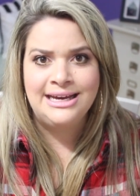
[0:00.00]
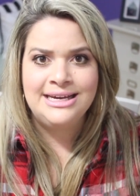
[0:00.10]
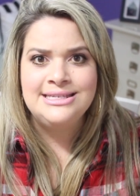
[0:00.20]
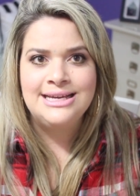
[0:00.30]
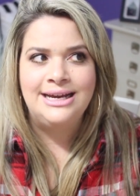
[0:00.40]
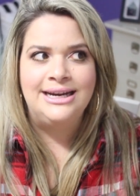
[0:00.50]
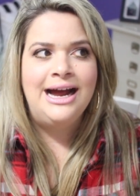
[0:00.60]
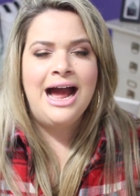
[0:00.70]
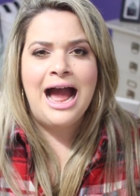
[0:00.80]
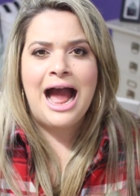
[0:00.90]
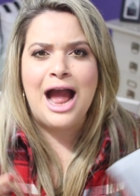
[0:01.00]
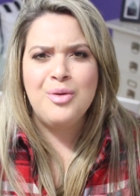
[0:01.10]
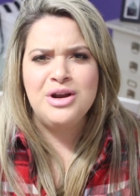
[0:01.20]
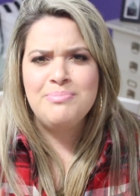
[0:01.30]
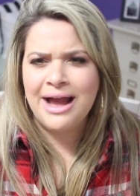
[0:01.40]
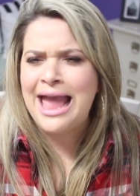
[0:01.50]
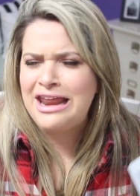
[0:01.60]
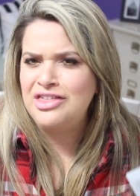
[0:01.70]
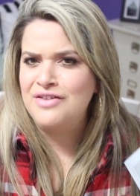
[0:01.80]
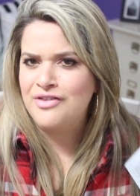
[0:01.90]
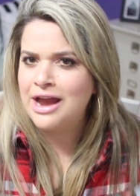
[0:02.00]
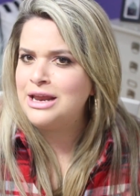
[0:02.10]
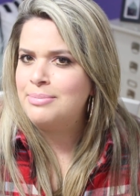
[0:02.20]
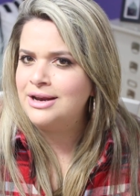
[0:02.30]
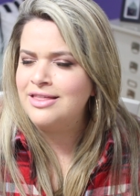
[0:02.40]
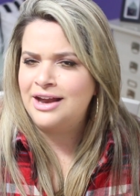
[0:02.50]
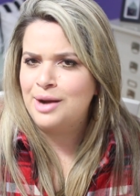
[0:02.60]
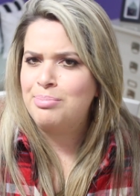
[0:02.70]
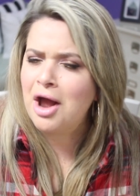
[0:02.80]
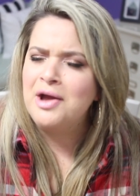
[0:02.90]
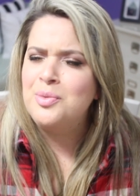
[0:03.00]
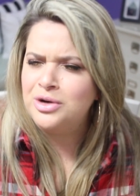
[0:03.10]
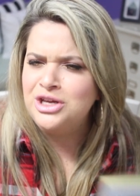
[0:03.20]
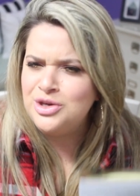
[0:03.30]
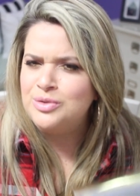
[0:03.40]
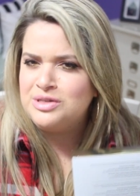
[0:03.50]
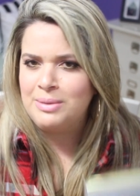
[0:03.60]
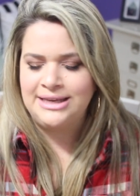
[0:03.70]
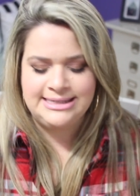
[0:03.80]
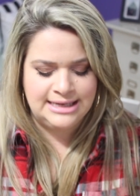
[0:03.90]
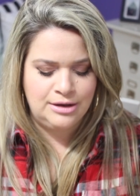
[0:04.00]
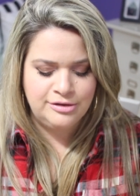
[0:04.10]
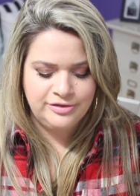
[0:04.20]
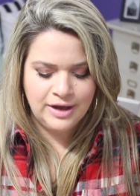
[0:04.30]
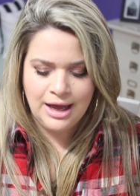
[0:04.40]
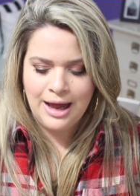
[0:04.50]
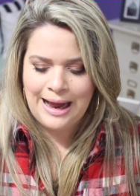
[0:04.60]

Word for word: Like I said, I wouldn't buy anything for anybody that I probably wouldn't use myself.